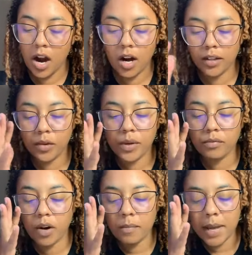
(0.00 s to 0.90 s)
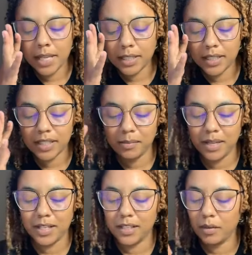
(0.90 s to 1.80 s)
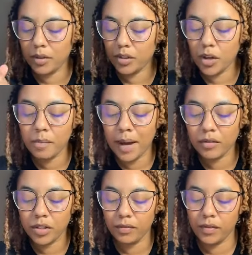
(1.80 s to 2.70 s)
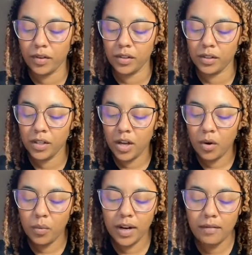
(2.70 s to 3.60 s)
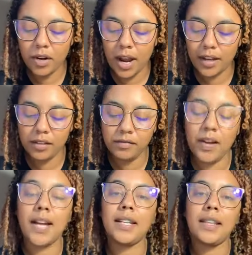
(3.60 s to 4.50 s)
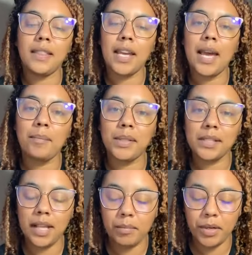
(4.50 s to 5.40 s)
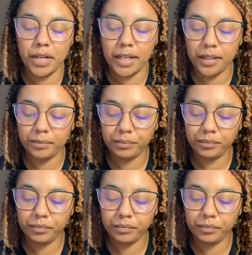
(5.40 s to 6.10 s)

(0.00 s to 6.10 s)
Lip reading: Harlequin romances because they were so bountiful, whatever I could find in the campus library.